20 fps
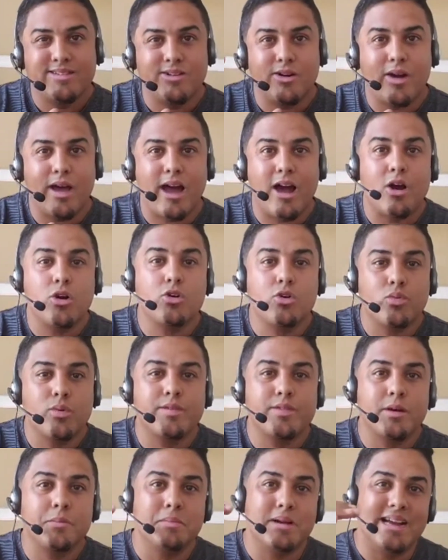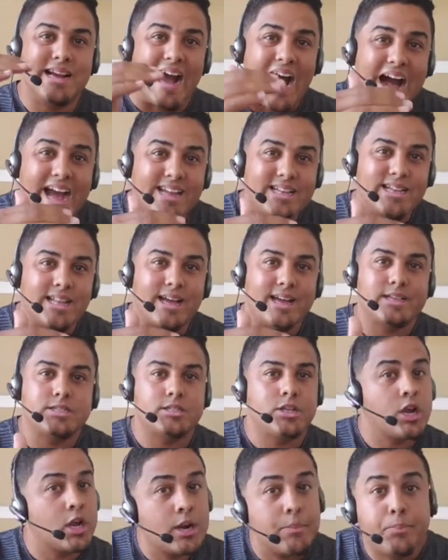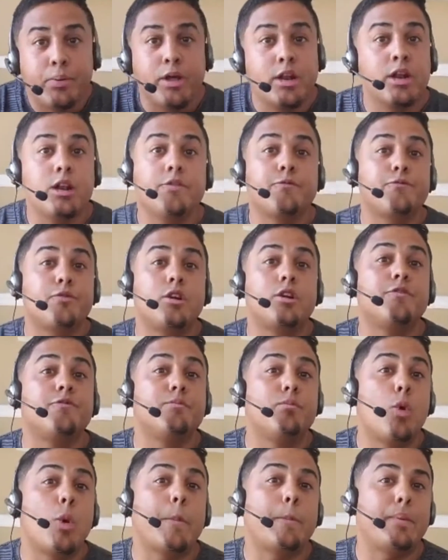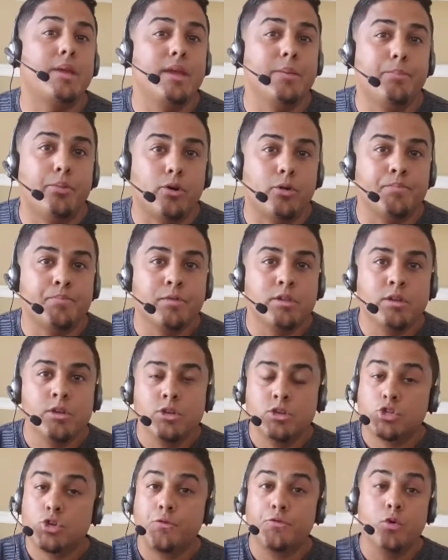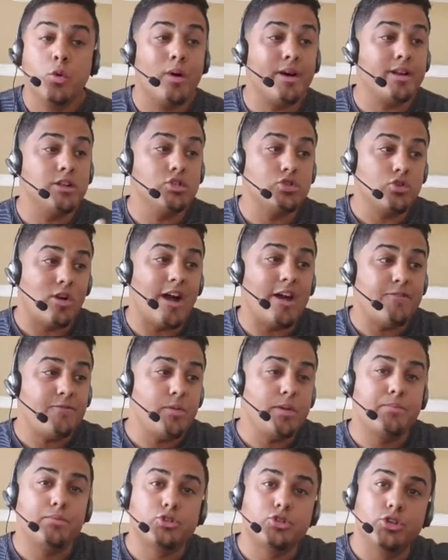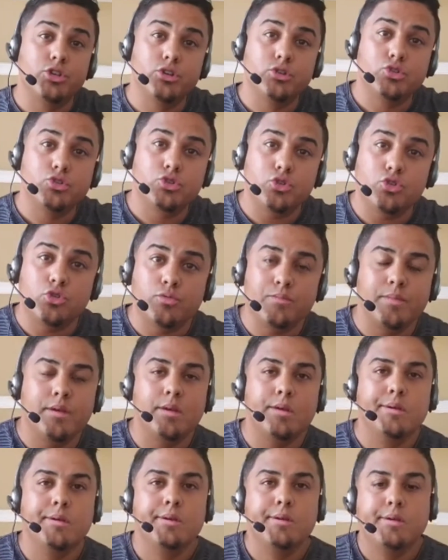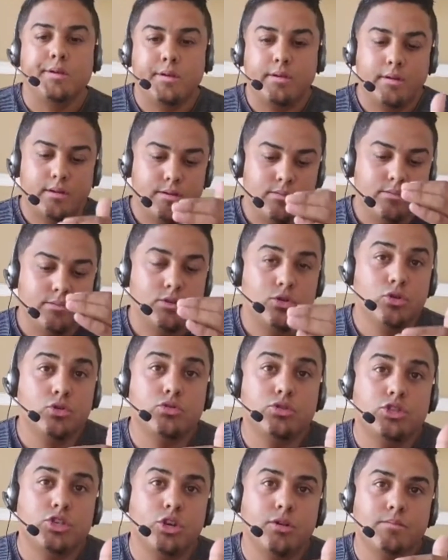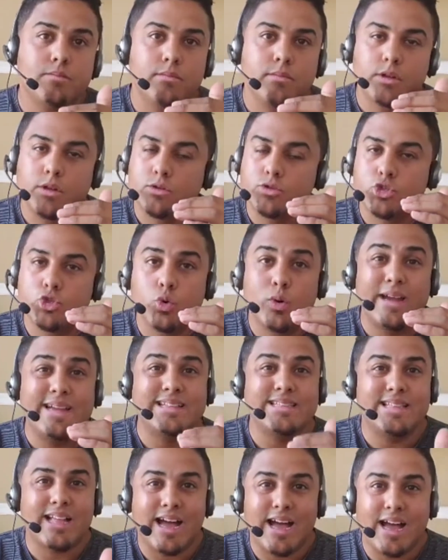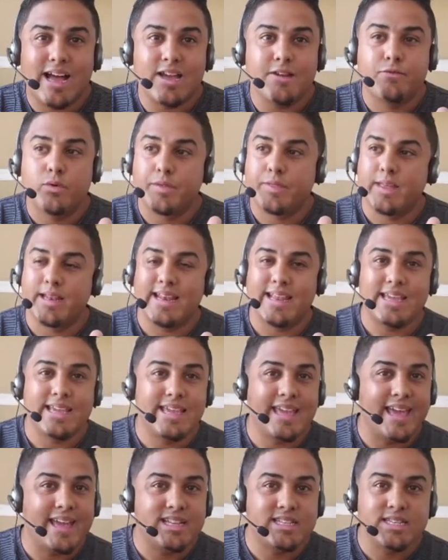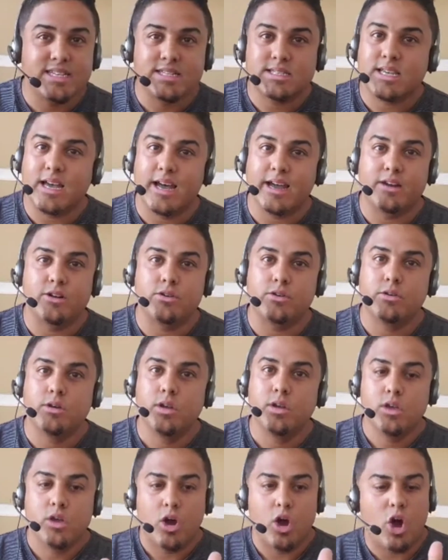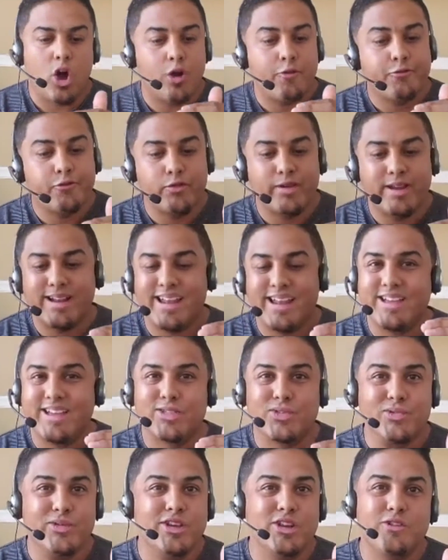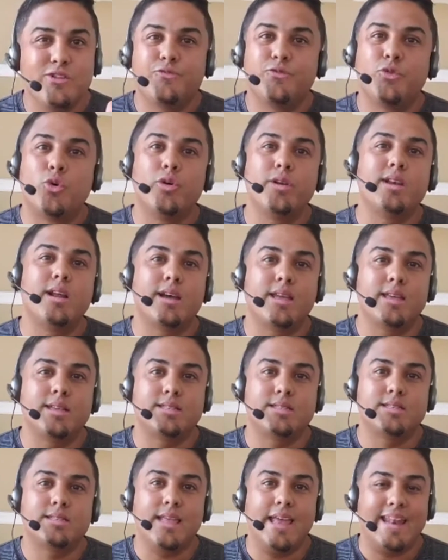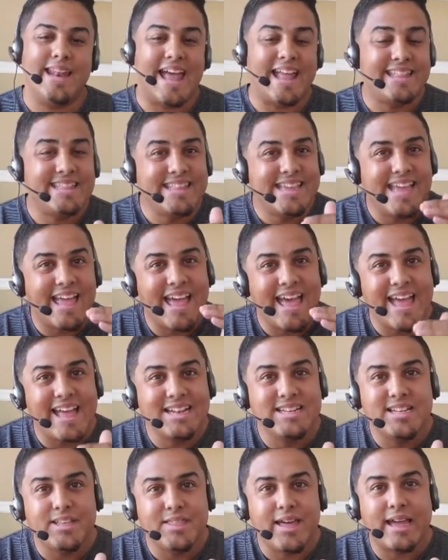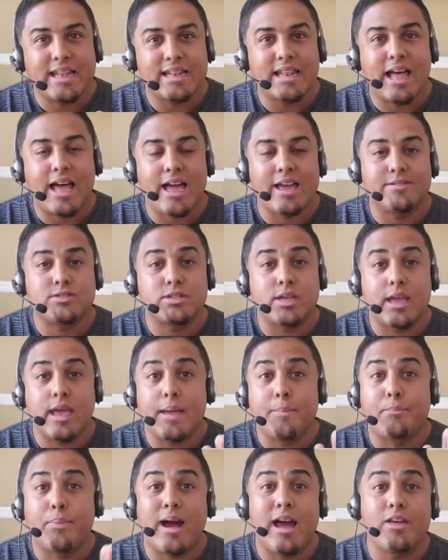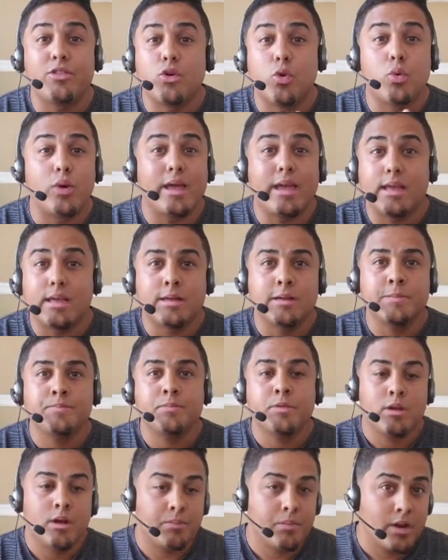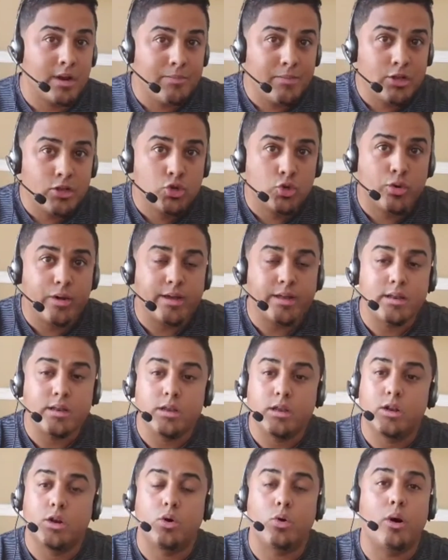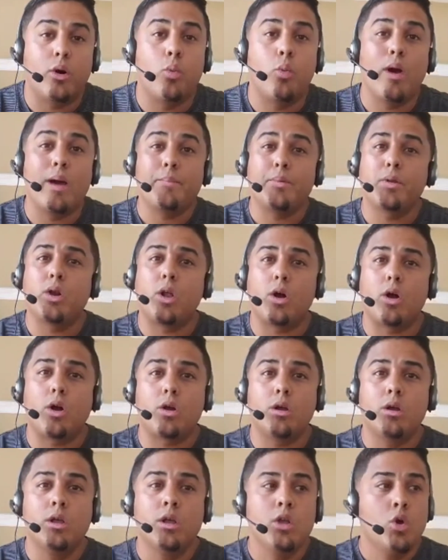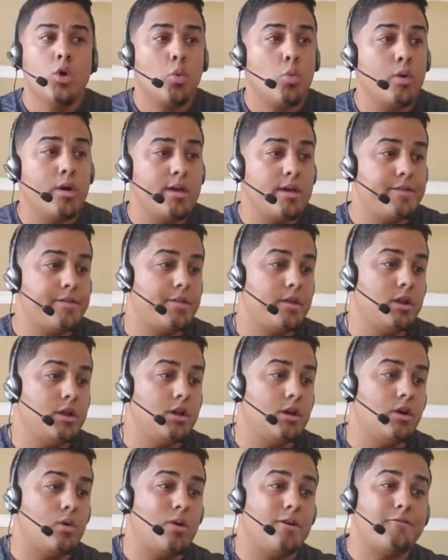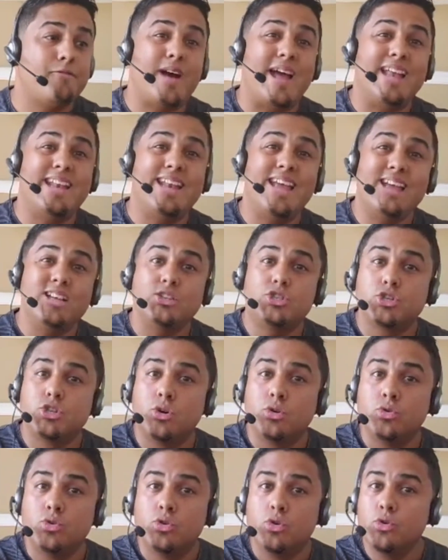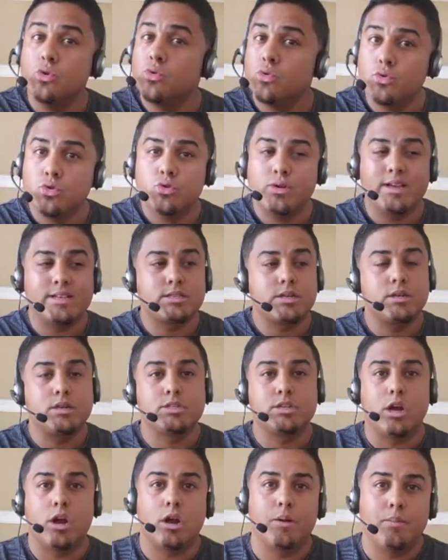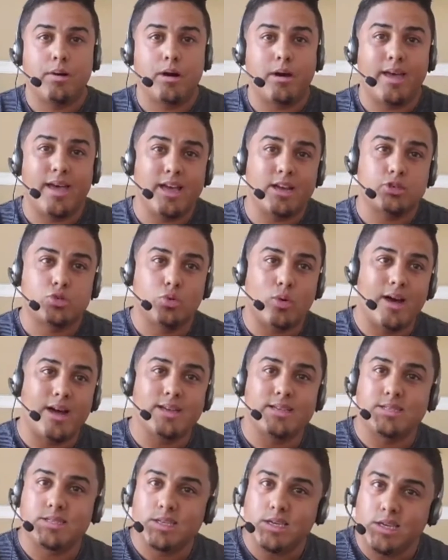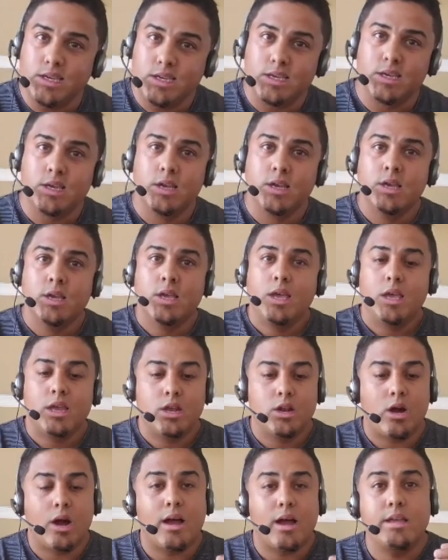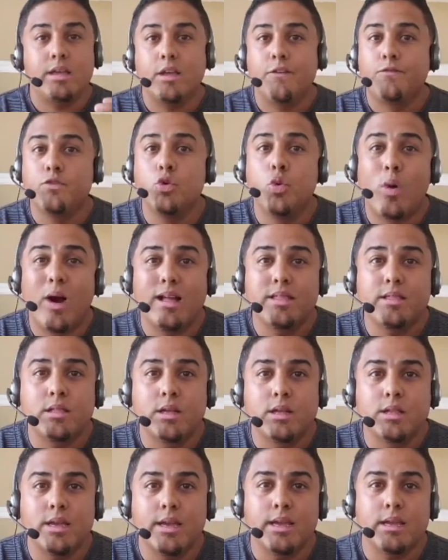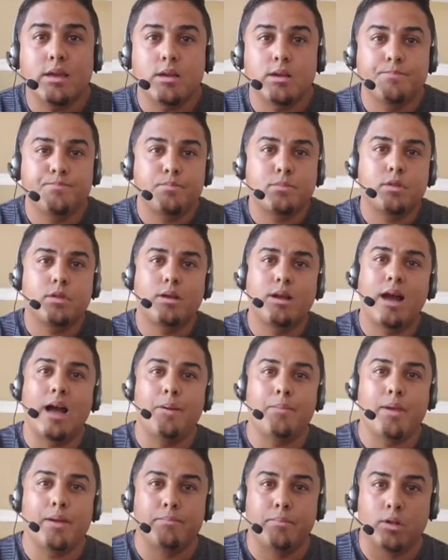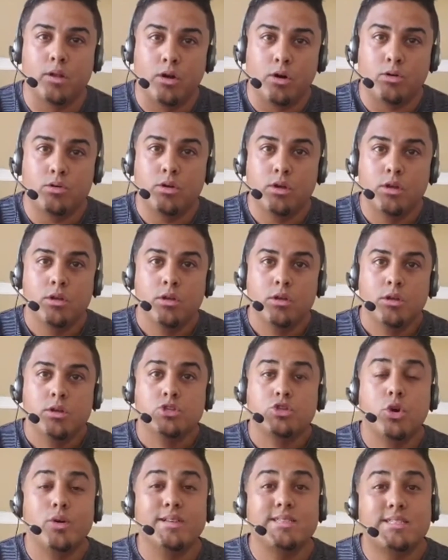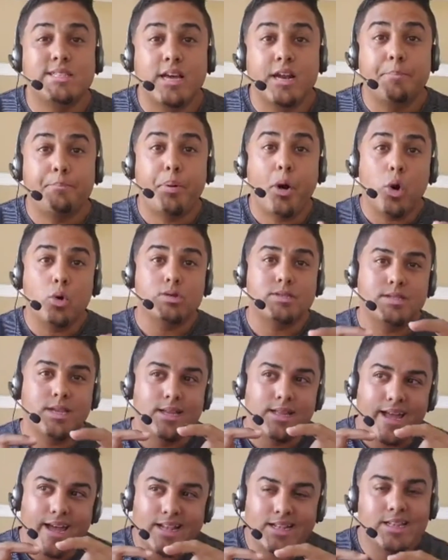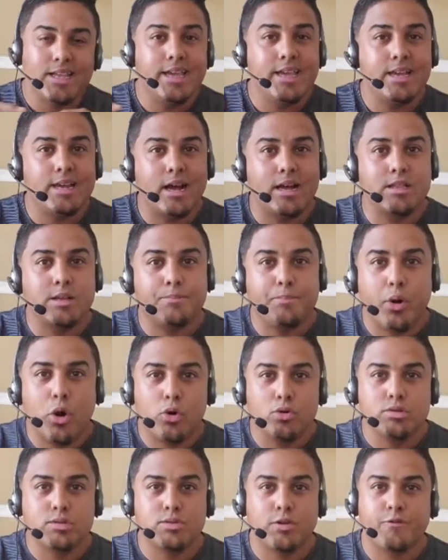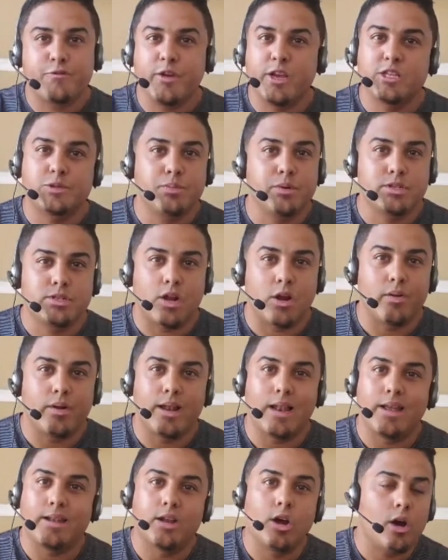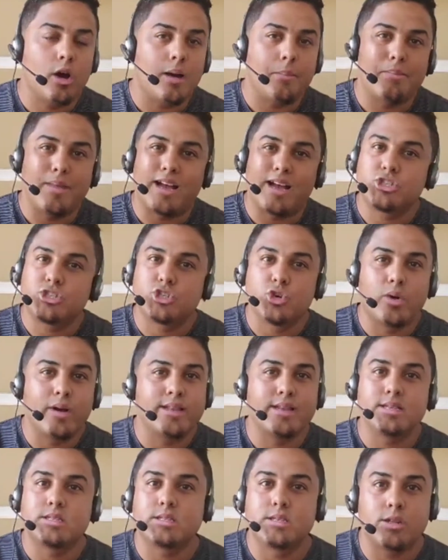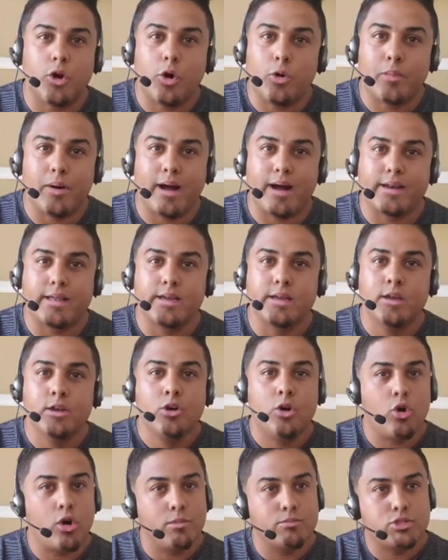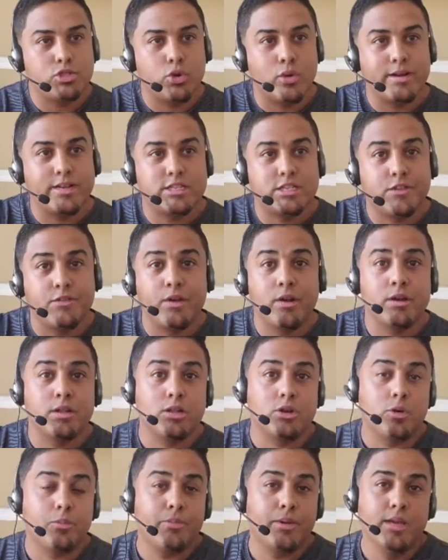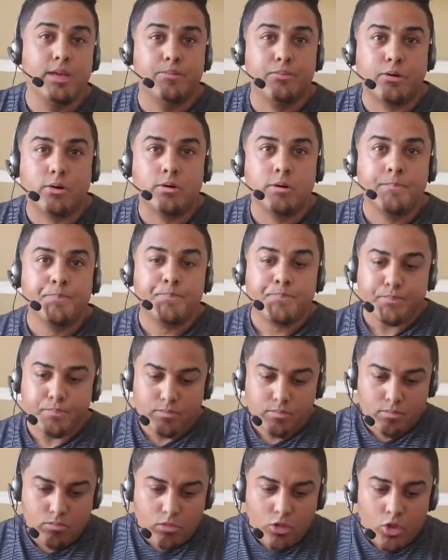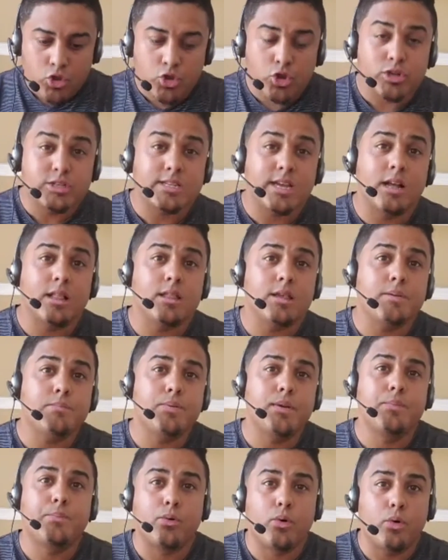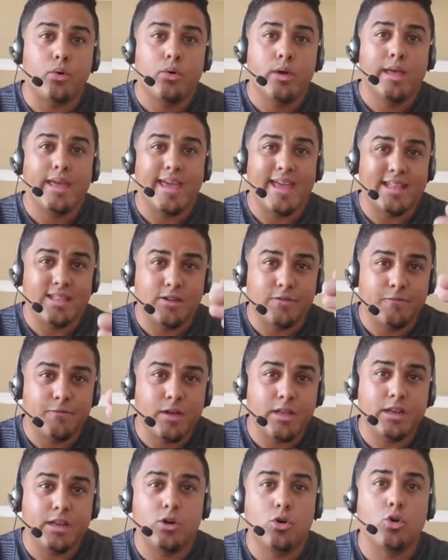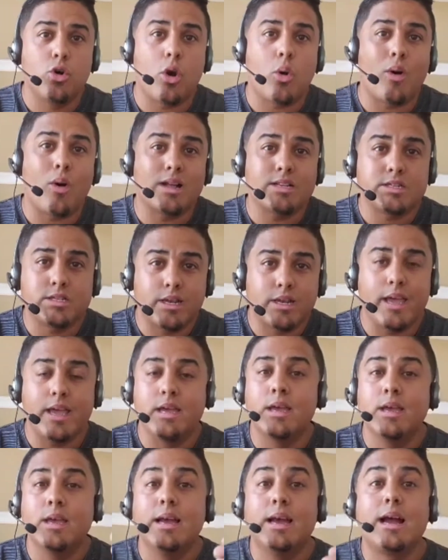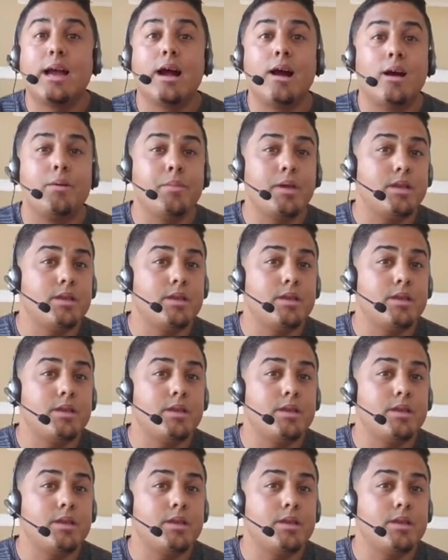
algorithm guidelines, they're going to put it in front of more people. So if you want to drive people to your Zoom, do a live with an engaging title, offering like 3 or 4 nuggets, and at the end of that live say, hey, by the way, I'm going to be doing a webinar with a financial guru that's going to talk about XYZ. If you want the link, comment below. So instead of posting that link on the post where Facebook's already like, no, I'm not showing this to nobody, or I'm showing this to very little people, you're telling people in the video who are watching, hey, comment